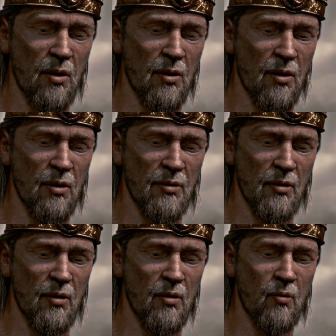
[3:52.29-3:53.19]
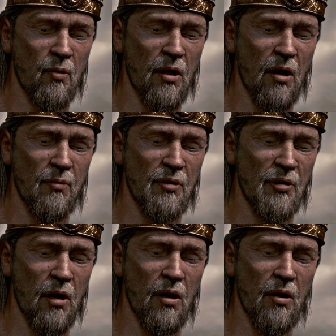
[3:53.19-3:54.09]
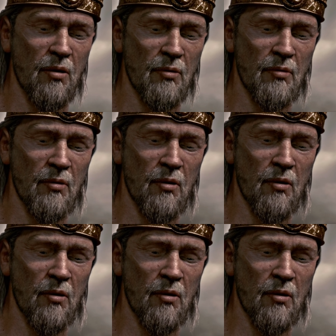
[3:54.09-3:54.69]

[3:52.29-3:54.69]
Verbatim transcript: many years ago when I was young.